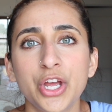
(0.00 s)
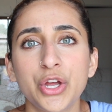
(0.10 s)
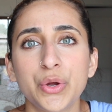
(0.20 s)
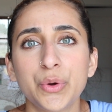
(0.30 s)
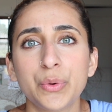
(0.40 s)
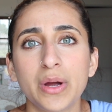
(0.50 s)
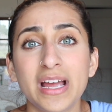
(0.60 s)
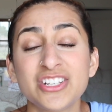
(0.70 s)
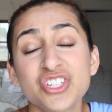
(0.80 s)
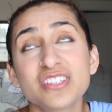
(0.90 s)
who
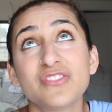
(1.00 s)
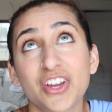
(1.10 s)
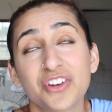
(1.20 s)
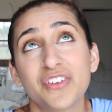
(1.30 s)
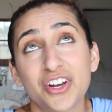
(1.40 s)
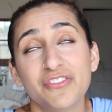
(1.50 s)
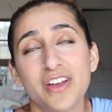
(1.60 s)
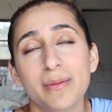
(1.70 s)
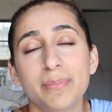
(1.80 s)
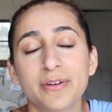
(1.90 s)
and she's very very
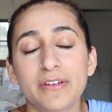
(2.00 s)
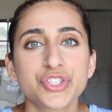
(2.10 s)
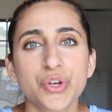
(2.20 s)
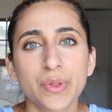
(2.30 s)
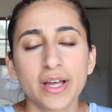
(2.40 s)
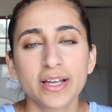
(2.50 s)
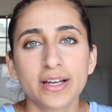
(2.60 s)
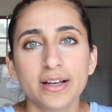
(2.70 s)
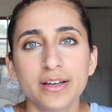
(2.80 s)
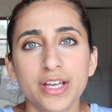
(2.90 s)
fit, but so
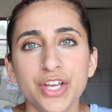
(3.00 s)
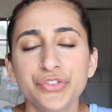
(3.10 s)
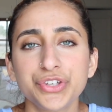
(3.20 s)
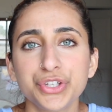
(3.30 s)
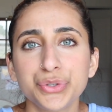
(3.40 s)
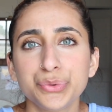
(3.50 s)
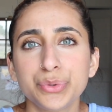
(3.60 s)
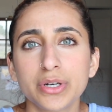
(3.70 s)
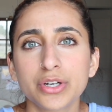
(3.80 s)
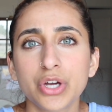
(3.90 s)
like if
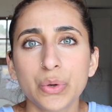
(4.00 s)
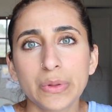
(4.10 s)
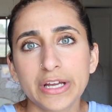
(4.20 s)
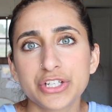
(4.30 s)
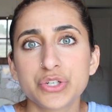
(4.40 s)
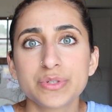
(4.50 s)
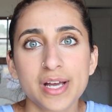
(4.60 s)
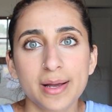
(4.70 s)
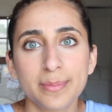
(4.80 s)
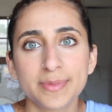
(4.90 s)
you go like two
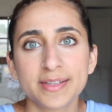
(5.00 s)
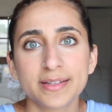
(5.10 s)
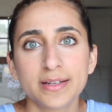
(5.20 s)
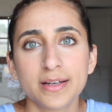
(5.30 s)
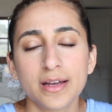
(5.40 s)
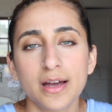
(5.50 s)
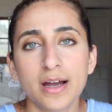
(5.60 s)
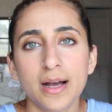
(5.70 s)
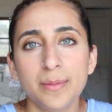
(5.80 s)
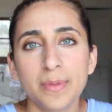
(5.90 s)
times
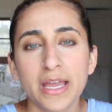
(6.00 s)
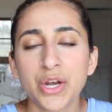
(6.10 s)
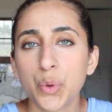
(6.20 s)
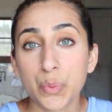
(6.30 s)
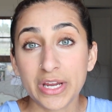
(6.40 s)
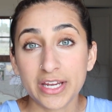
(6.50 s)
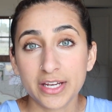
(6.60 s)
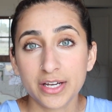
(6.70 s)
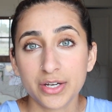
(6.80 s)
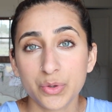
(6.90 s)
um, in a
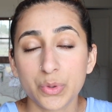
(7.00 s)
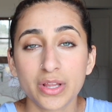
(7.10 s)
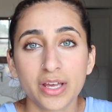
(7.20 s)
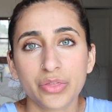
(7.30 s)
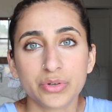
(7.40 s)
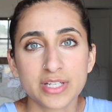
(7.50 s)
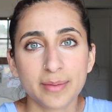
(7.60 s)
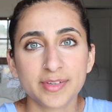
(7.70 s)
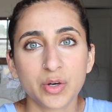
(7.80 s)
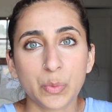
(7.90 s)
week or like three
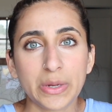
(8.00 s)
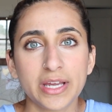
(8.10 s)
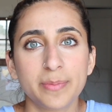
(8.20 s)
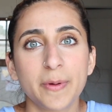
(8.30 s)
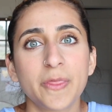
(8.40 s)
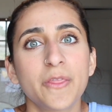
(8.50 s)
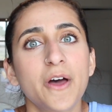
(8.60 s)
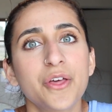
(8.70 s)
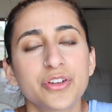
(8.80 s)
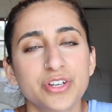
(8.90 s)
times in a week, but then
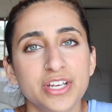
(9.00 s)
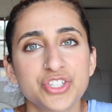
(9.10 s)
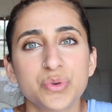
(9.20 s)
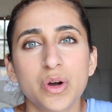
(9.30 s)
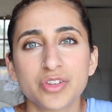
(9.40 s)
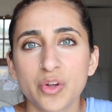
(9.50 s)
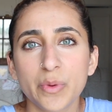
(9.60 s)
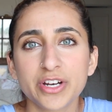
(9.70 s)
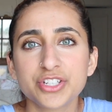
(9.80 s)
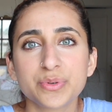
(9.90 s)
the other days you also
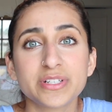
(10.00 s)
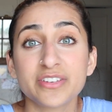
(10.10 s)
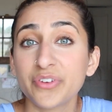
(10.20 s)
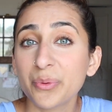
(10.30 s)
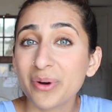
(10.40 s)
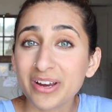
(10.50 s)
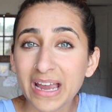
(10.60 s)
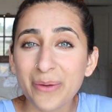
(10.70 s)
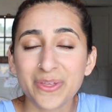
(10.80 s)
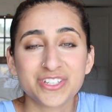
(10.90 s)
want to do a different
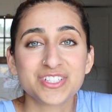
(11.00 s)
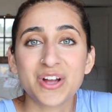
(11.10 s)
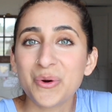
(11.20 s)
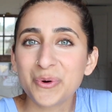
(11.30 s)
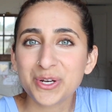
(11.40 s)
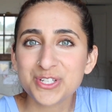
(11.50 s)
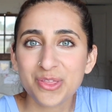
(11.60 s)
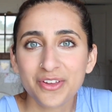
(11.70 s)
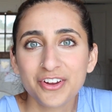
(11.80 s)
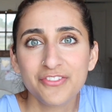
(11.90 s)
workout that's not Orange
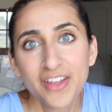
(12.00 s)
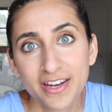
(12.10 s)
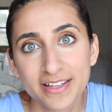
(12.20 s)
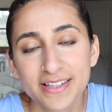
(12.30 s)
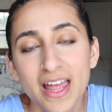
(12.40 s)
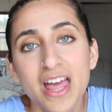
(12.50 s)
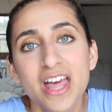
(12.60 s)
Theory Fitness,